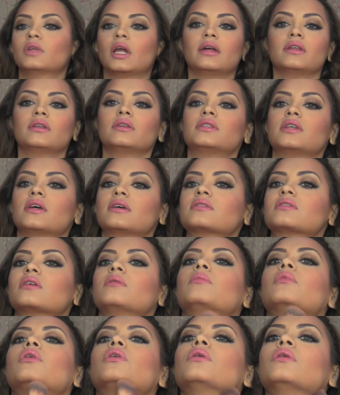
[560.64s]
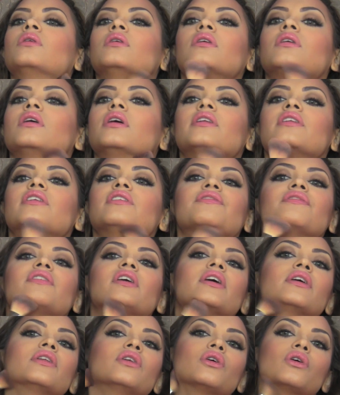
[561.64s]
And take some more and
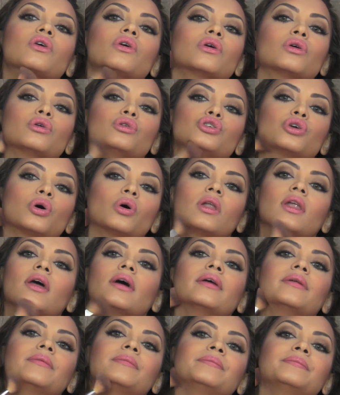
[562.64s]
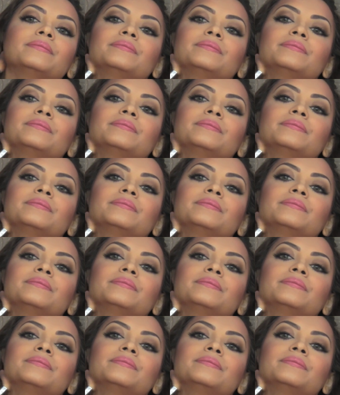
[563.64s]
define your jawline.